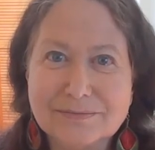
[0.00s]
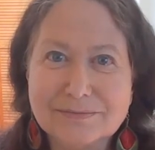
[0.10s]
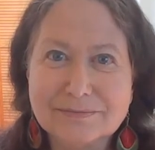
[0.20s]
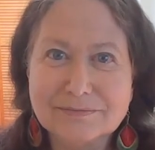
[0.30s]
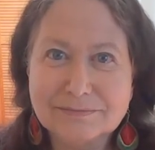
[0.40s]

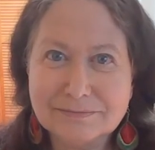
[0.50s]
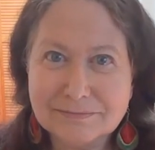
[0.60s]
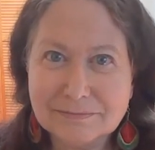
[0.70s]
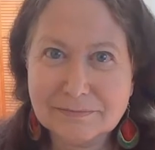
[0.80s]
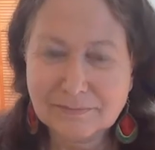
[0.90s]

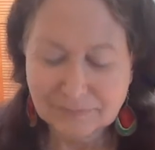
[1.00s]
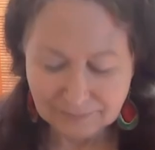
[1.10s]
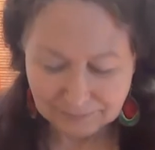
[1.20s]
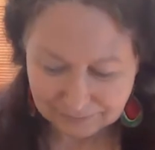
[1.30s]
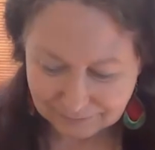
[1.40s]

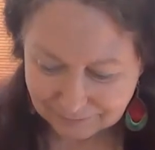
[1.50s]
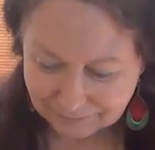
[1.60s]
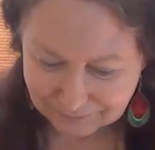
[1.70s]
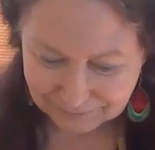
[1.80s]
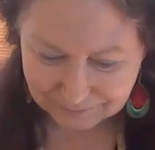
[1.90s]

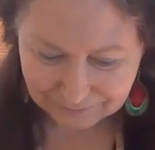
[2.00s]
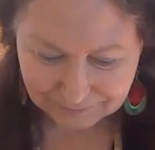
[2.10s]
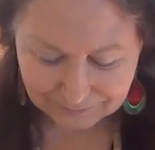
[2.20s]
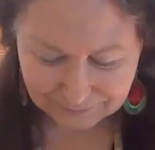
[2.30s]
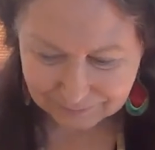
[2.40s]

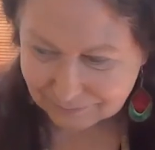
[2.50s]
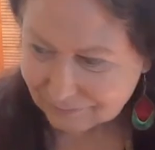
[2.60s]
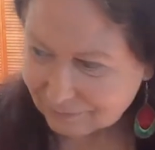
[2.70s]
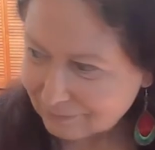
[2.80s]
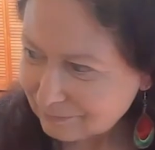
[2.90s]

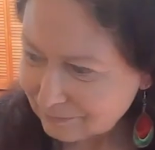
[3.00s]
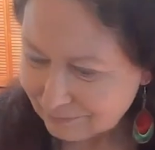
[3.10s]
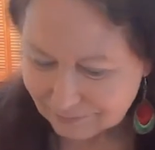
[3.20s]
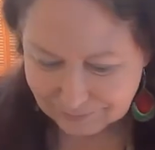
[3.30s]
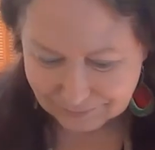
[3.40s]

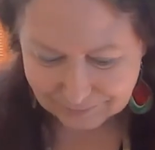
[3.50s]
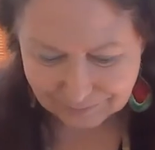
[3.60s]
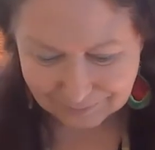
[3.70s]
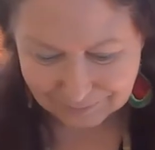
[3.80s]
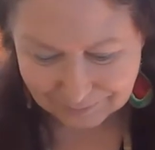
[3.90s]
[no speech]